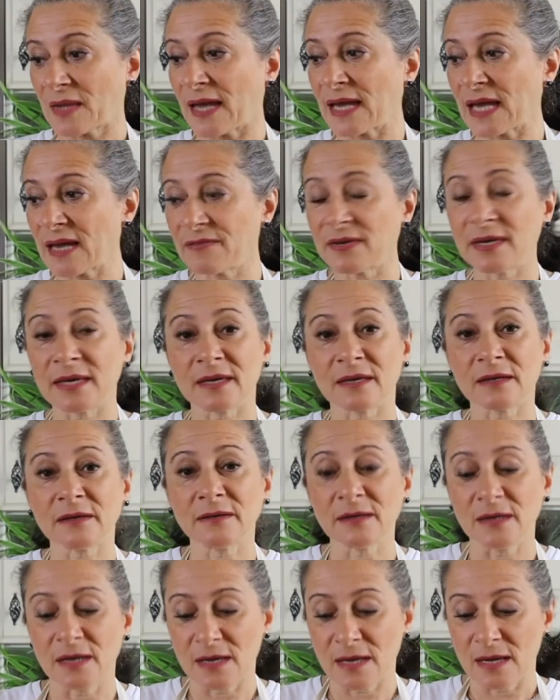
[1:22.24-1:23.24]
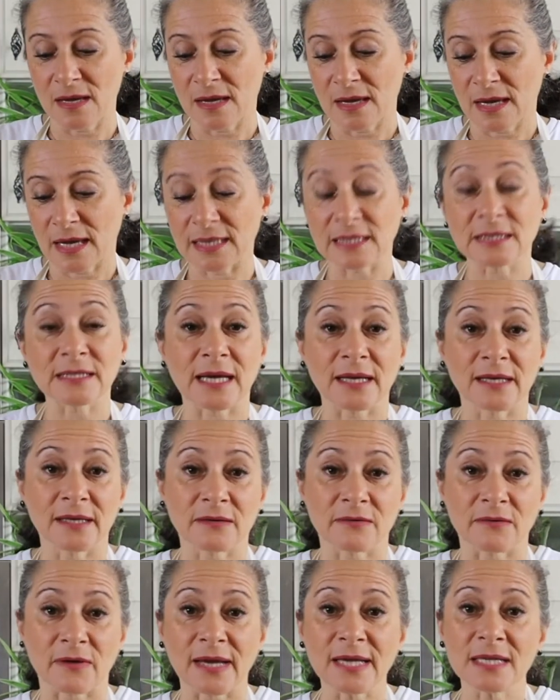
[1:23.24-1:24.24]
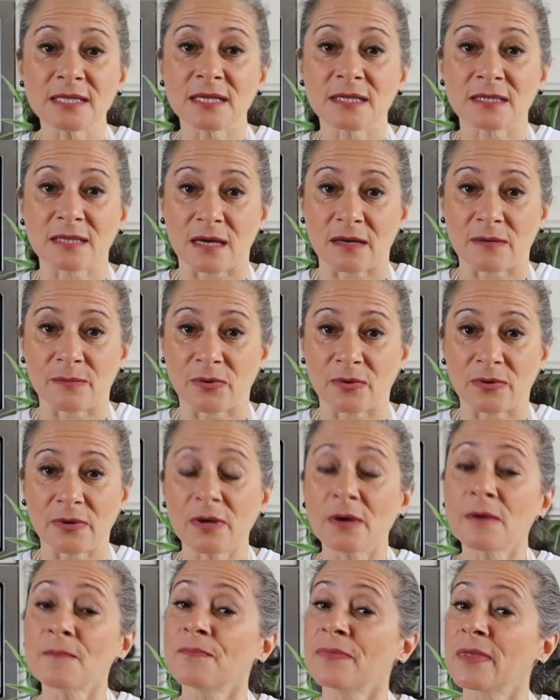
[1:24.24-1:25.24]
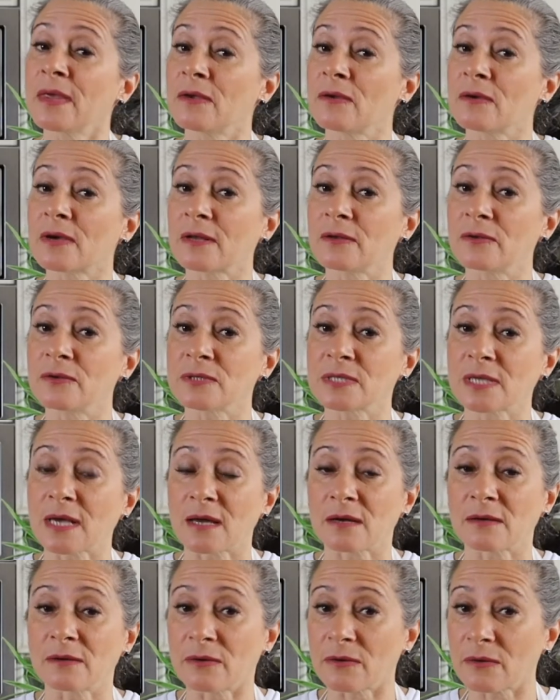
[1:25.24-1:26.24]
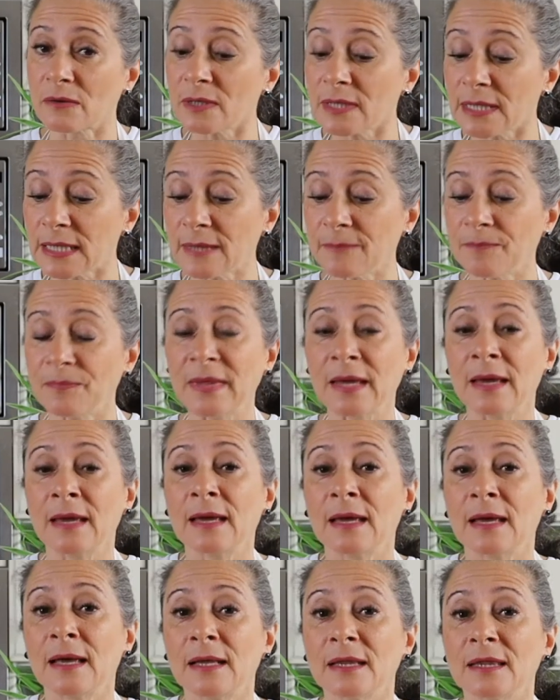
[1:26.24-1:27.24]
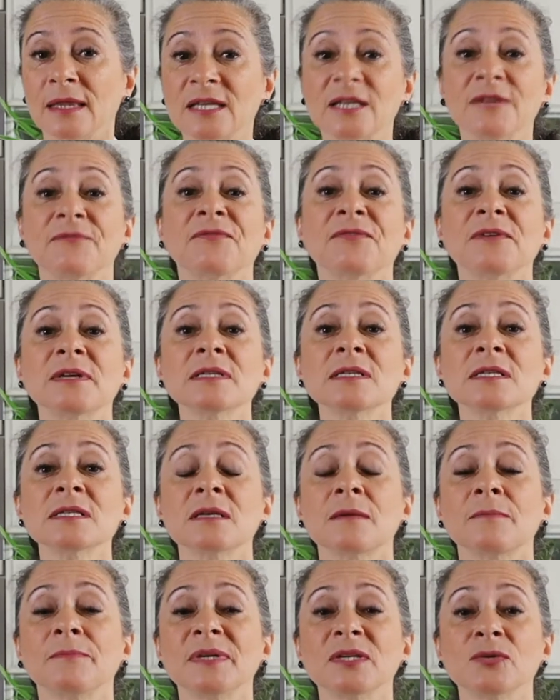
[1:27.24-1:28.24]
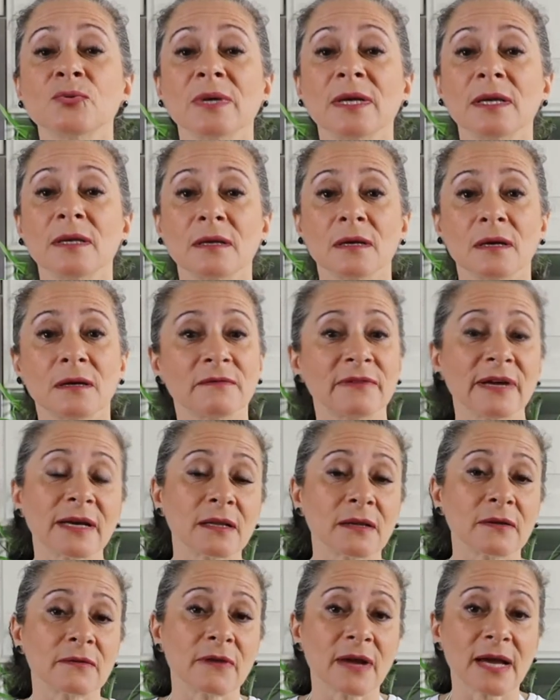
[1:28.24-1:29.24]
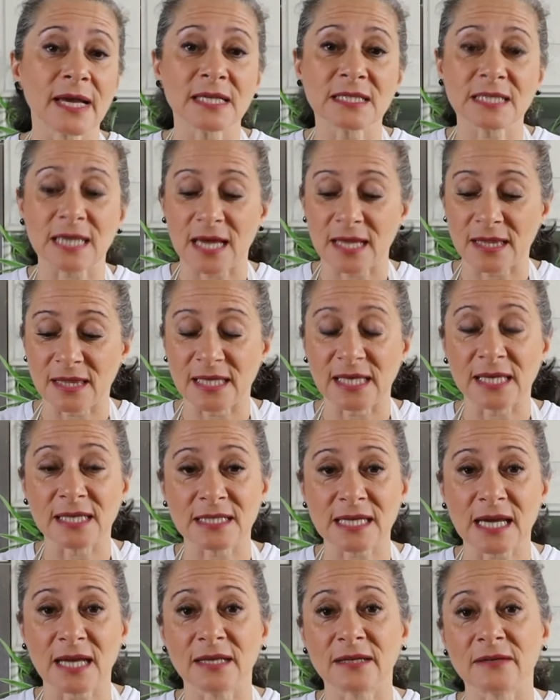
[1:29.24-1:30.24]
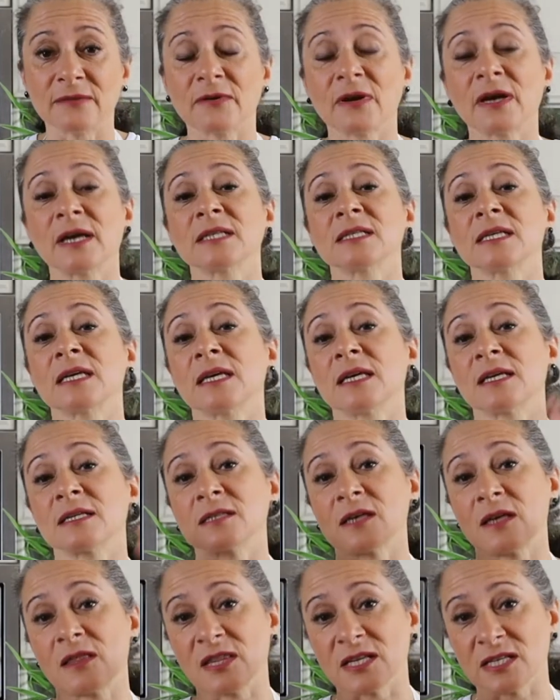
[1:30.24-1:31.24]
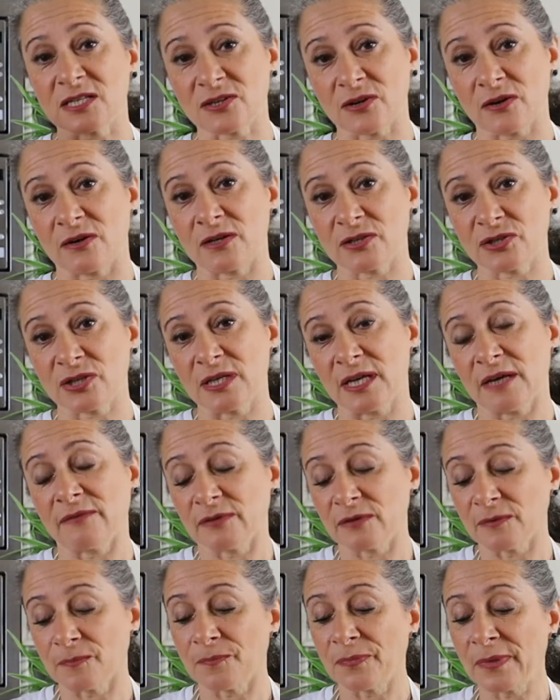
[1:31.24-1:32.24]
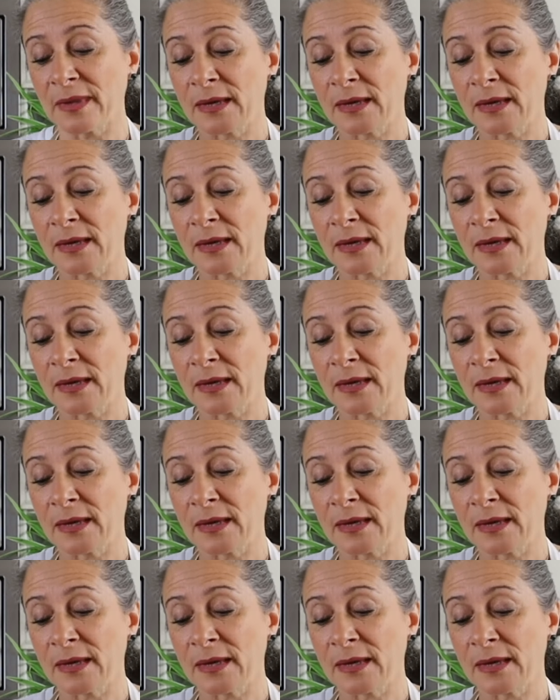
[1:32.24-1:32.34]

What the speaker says: I have here an Italian rice. It's arborio. You can use carnaroli. The difference between regular rice and the Italian rice is the starch level.